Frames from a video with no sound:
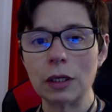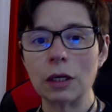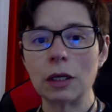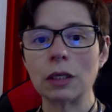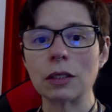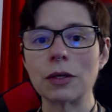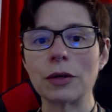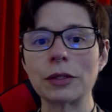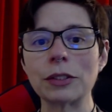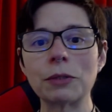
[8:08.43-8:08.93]

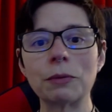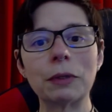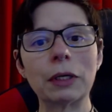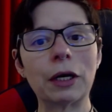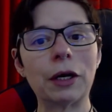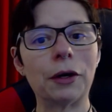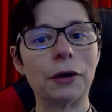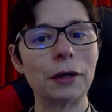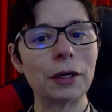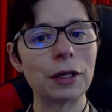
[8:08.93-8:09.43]
So it's a
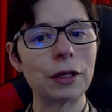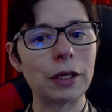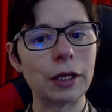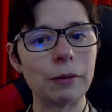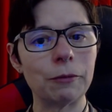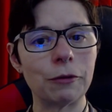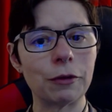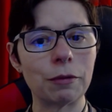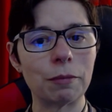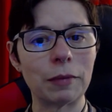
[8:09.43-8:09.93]
recurring theme
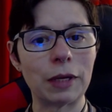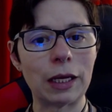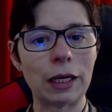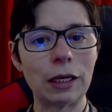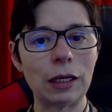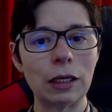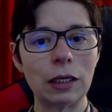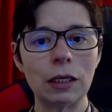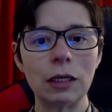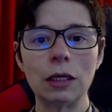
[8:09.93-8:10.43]
with me
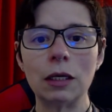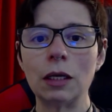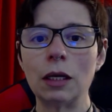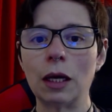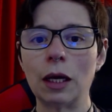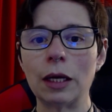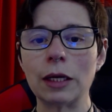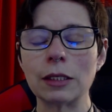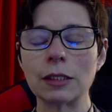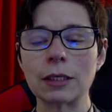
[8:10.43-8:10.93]

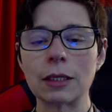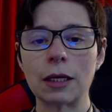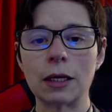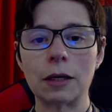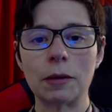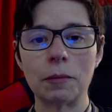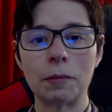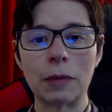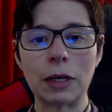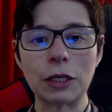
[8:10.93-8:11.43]
is
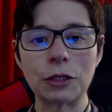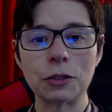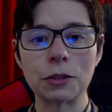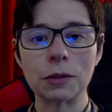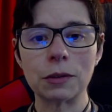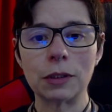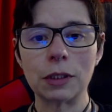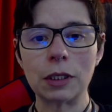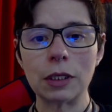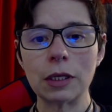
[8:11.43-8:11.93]
uh, make
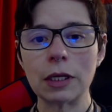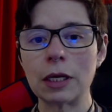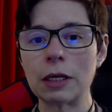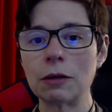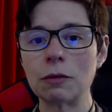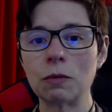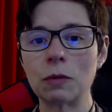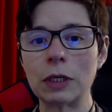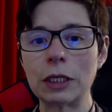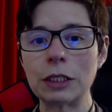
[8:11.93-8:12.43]
sure that
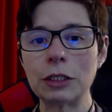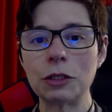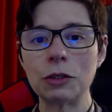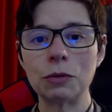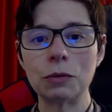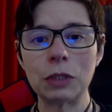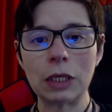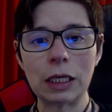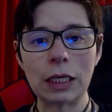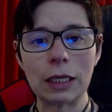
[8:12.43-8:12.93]
when you
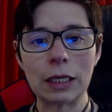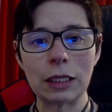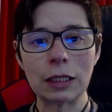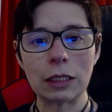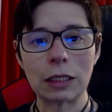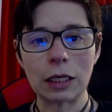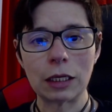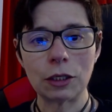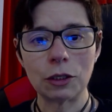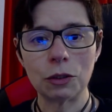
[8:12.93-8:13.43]
need it
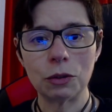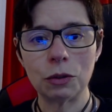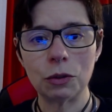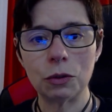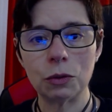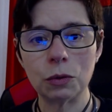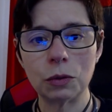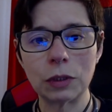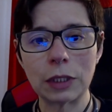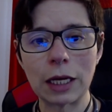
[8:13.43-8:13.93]
that
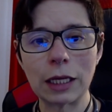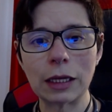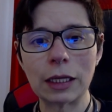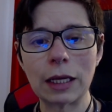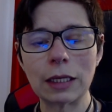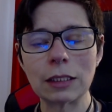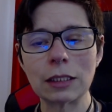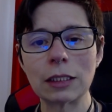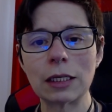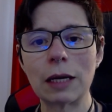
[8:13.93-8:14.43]
you take
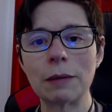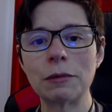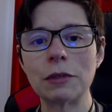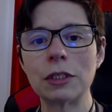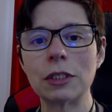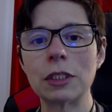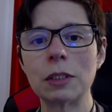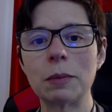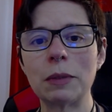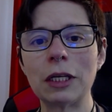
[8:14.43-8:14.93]
that step to
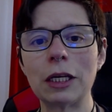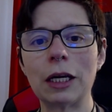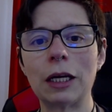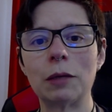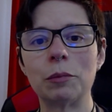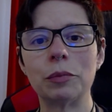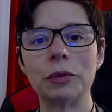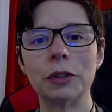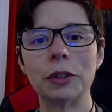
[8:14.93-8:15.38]
speak up.